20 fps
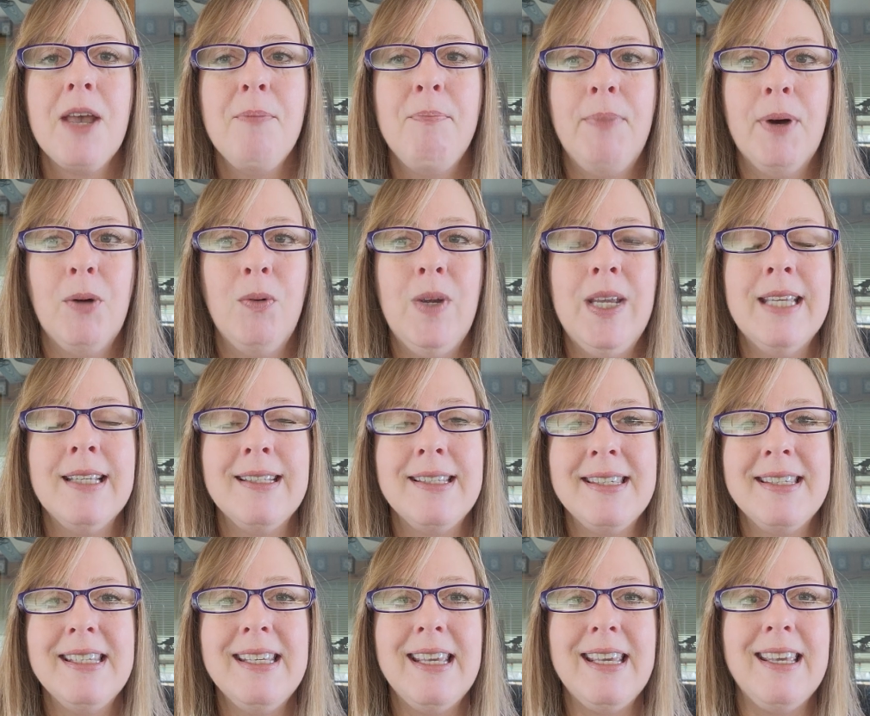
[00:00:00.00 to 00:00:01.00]
But we can
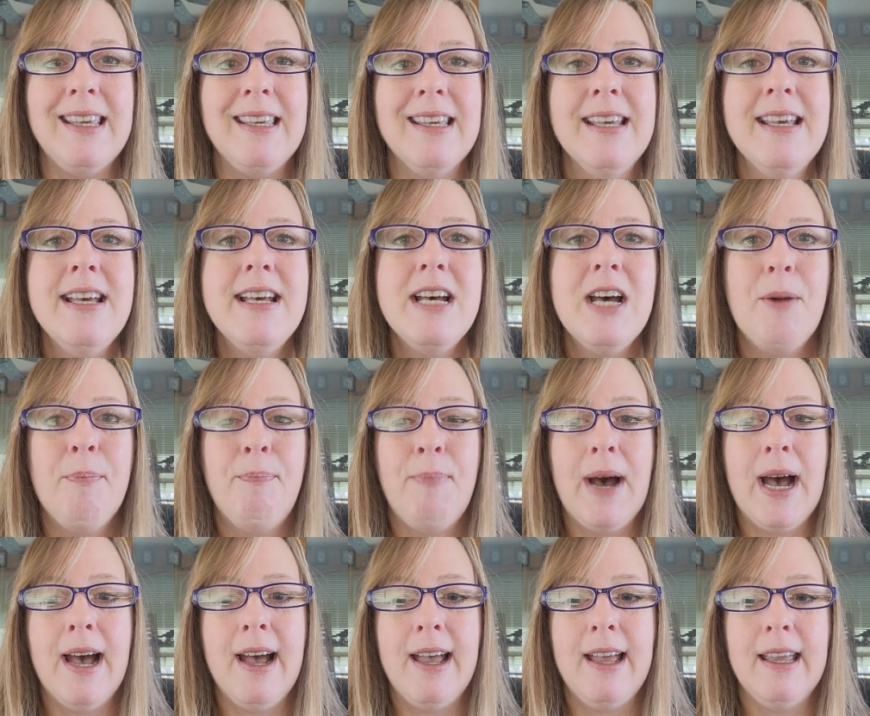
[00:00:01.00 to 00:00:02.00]
see
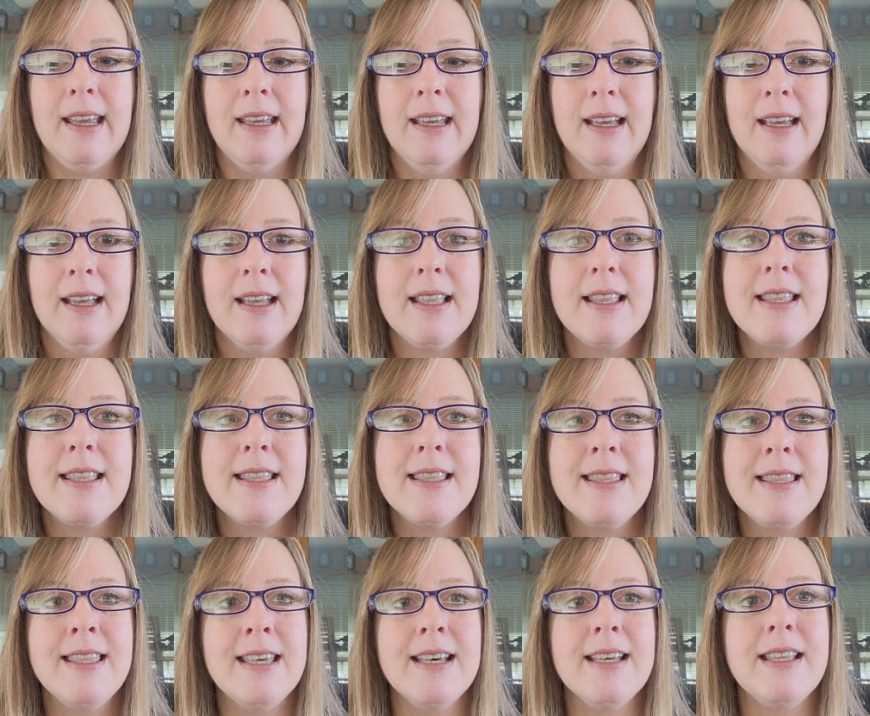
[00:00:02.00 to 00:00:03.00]
by
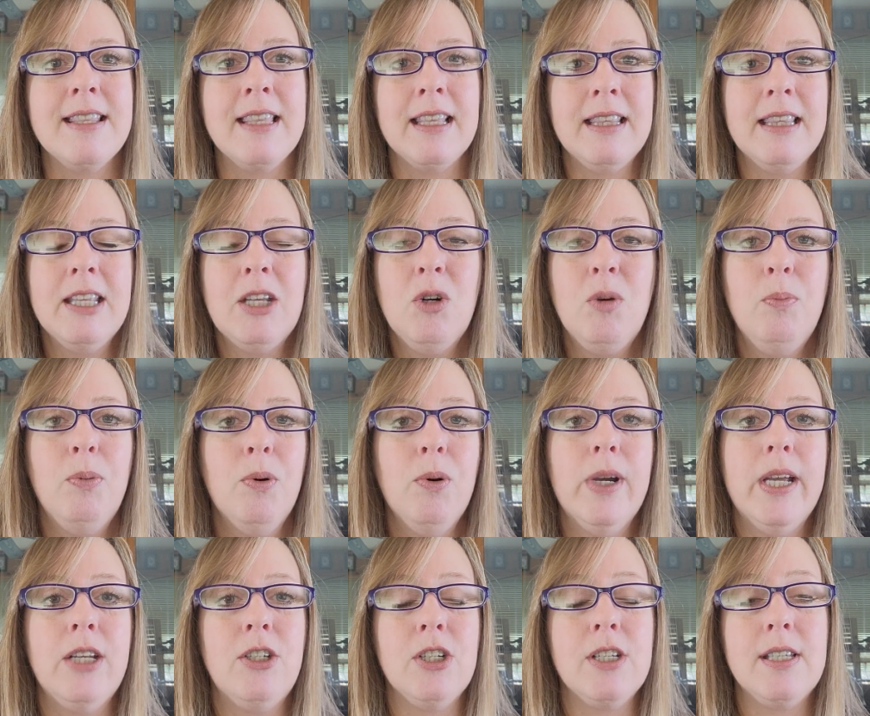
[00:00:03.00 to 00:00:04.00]
the little
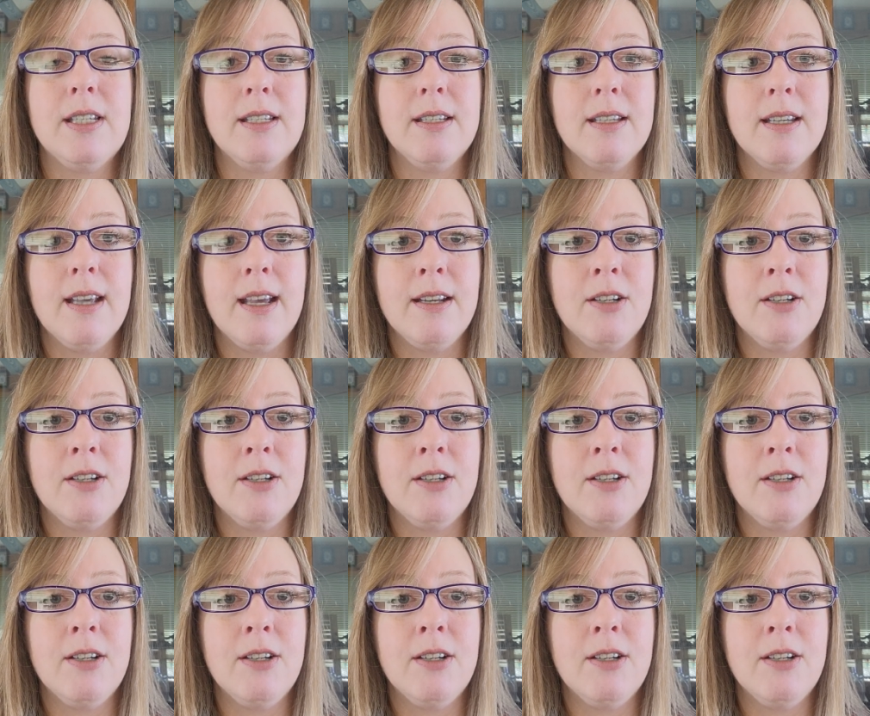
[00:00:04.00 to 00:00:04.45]
boy just